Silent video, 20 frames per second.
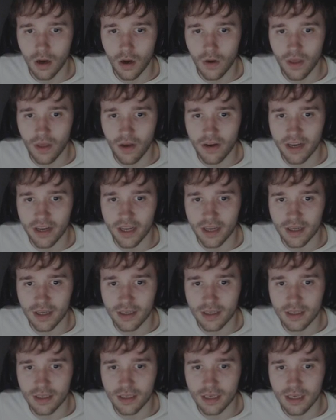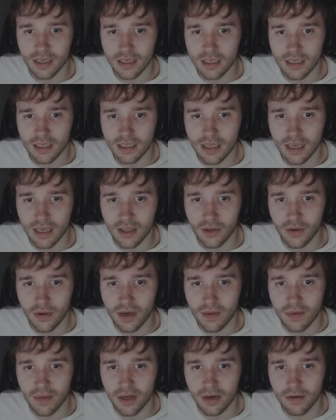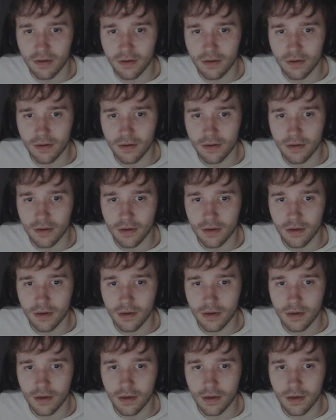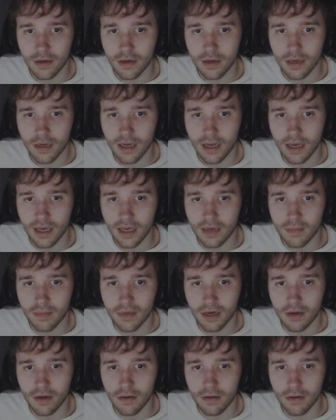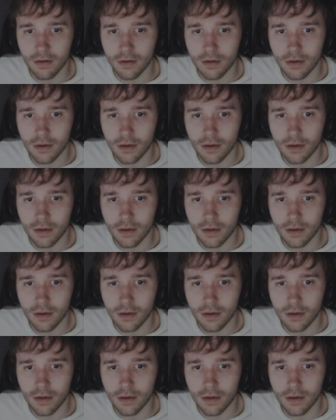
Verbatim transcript: Oh, there he is. Is that, are you Hypno? Hey, Hypno. All